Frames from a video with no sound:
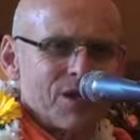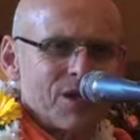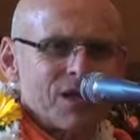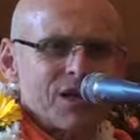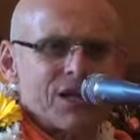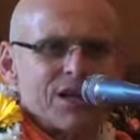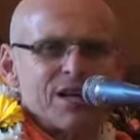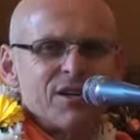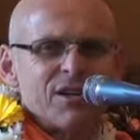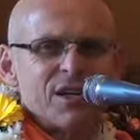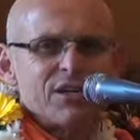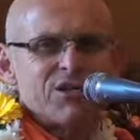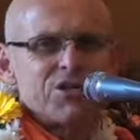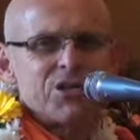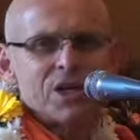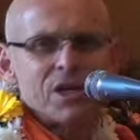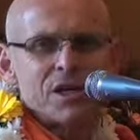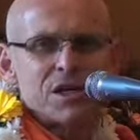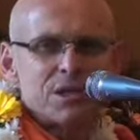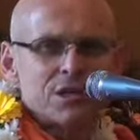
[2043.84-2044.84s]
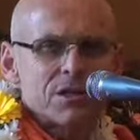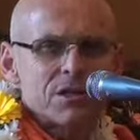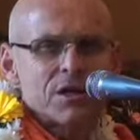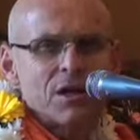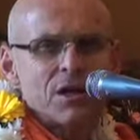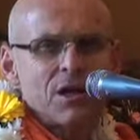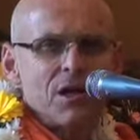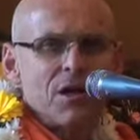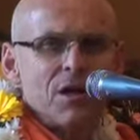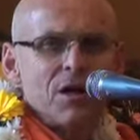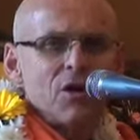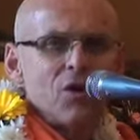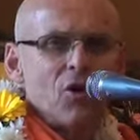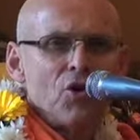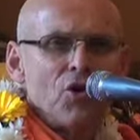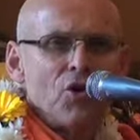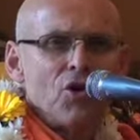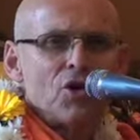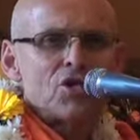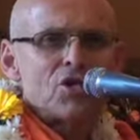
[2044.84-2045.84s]
They cannot just
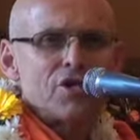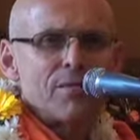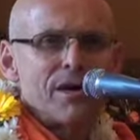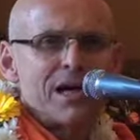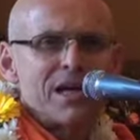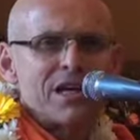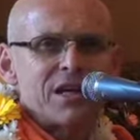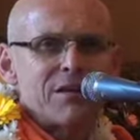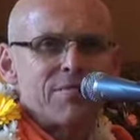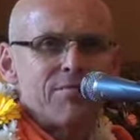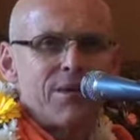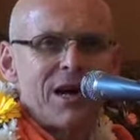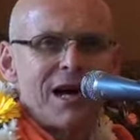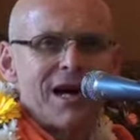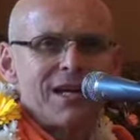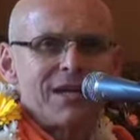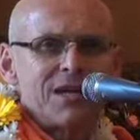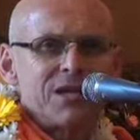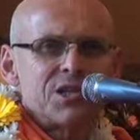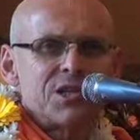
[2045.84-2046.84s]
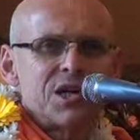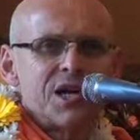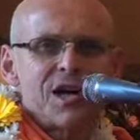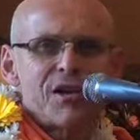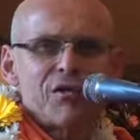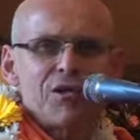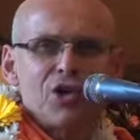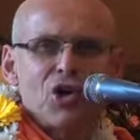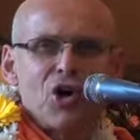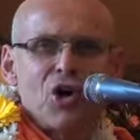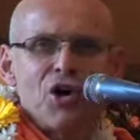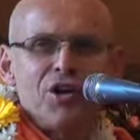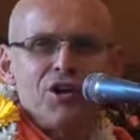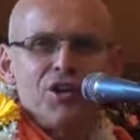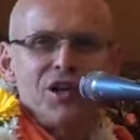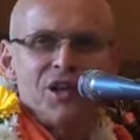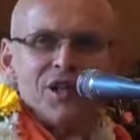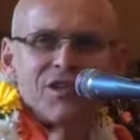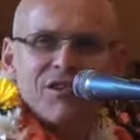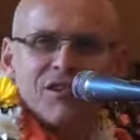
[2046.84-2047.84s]
on automatic pilot carry
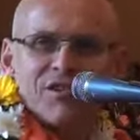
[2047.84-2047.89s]
on and